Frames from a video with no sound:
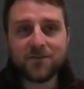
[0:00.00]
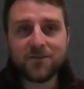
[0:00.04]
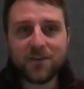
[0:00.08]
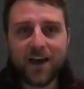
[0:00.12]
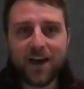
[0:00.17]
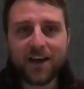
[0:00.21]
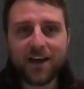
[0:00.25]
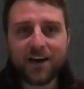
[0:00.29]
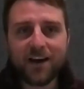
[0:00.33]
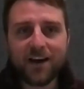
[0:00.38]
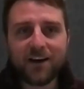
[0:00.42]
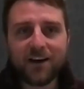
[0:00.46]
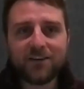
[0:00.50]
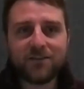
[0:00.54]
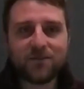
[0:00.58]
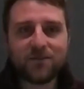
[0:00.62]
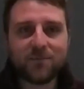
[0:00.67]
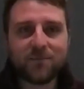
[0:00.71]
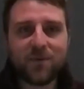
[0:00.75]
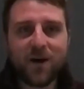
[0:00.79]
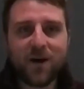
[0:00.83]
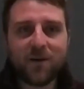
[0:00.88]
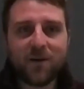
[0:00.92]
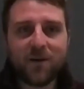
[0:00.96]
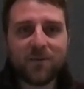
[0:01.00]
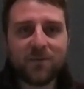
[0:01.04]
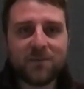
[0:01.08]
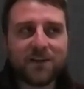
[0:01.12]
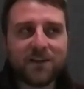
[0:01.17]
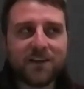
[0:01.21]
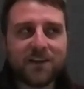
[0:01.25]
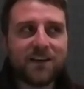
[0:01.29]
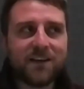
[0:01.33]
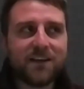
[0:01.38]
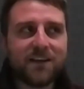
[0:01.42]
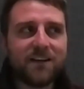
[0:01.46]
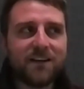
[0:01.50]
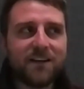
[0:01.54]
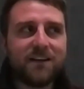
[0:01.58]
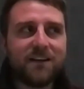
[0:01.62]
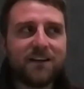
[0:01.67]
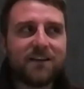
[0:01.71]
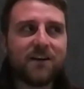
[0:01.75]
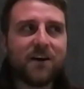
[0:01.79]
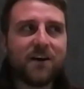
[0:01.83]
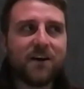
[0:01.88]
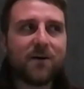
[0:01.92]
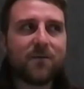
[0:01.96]
that, I should probably,
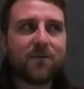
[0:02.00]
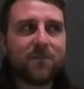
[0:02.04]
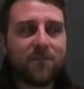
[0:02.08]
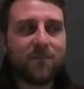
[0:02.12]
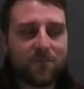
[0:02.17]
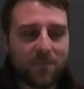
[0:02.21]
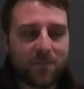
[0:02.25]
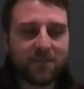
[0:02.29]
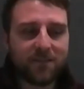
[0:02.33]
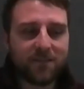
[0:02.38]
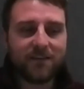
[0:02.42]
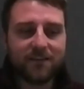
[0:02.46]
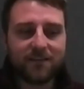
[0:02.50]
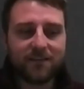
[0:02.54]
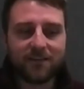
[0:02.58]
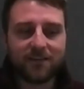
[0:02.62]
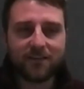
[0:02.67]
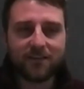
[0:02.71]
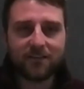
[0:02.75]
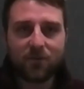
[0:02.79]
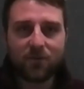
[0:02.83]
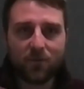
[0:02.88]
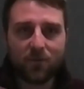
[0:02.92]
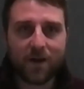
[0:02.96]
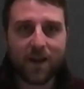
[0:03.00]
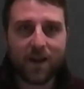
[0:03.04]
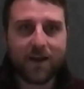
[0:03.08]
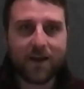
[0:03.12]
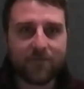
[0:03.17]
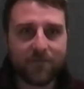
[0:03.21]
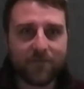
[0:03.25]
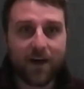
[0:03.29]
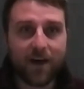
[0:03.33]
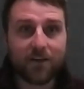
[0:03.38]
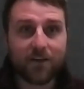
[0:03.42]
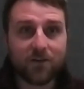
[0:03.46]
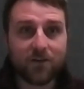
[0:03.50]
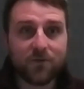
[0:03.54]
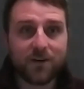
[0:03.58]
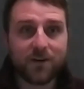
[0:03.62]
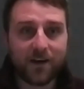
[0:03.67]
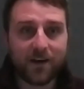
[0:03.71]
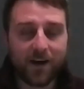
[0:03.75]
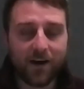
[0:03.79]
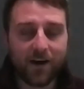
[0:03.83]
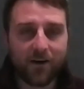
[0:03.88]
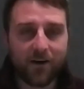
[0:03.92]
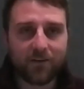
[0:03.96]
businesses create value
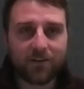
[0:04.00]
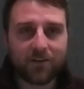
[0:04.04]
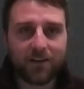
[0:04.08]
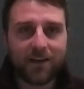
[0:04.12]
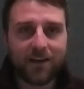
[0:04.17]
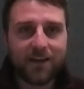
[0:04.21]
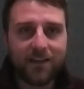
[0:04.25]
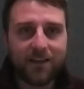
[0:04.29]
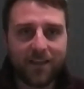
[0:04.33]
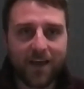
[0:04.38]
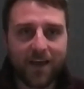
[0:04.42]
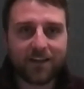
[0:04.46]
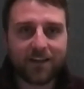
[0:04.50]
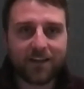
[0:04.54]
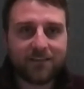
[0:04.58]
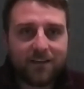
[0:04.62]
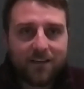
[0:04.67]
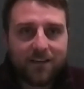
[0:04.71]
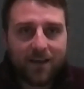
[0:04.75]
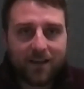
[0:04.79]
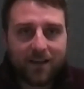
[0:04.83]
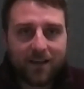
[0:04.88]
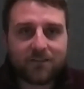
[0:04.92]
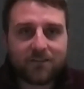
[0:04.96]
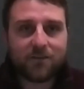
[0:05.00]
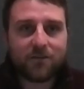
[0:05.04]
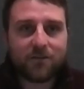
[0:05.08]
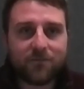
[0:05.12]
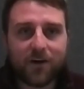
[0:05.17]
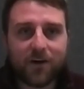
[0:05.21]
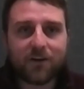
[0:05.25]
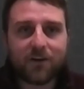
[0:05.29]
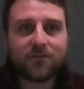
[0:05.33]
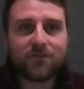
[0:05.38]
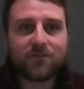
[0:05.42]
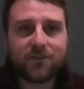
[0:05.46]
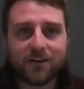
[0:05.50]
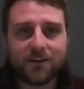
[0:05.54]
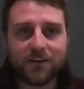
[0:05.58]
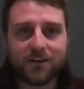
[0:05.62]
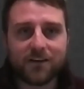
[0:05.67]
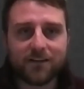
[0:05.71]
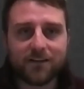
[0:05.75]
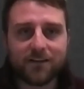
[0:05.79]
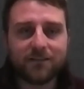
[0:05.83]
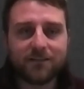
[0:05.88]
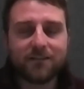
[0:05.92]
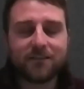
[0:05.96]
inherently, and that's their function
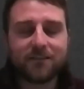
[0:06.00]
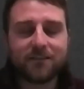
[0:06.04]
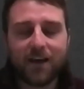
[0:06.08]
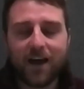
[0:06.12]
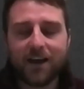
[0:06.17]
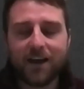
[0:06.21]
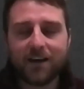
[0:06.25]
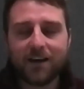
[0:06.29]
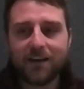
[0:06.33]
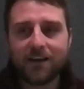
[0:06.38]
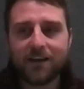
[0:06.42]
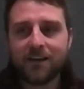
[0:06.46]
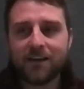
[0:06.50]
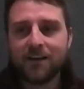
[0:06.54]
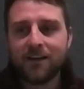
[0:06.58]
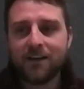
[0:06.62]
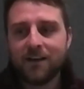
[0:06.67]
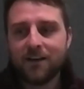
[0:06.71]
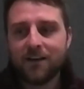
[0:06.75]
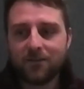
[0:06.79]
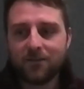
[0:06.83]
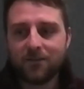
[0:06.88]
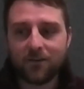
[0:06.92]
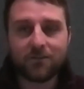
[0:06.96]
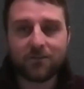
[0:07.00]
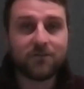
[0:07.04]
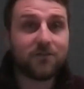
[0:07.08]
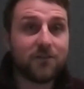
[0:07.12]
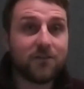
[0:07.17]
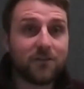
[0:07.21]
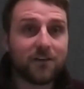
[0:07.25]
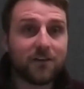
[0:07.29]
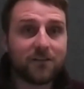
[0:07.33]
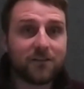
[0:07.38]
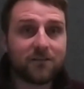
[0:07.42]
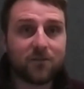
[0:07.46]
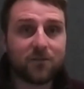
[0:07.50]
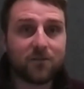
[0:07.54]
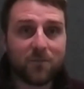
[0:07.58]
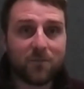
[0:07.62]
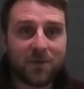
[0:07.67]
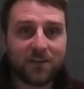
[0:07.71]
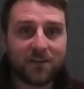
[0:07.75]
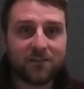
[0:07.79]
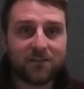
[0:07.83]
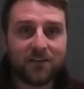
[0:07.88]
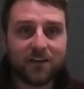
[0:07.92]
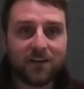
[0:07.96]
in society. So I should do this through
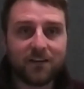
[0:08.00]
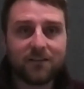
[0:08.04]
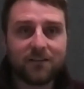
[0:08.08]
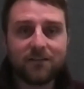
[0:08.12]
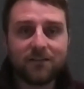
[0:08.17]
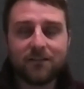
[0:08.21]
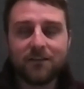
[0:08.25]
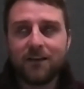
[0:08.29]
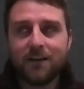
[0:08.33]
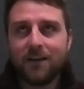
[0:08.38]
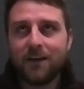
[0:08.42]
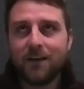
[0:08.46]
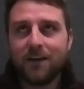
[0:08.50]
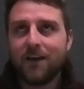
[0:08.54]
business.